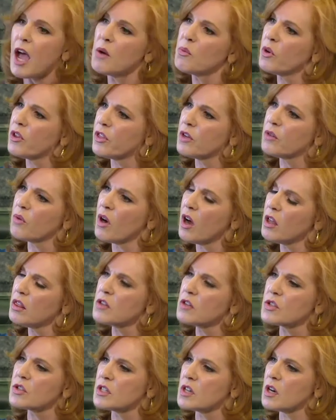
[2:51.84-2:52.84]
And with Iran,
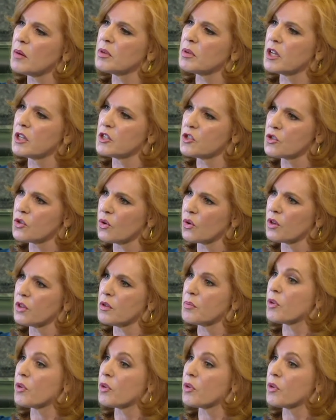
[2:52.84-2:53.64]
there's a double-edged sword.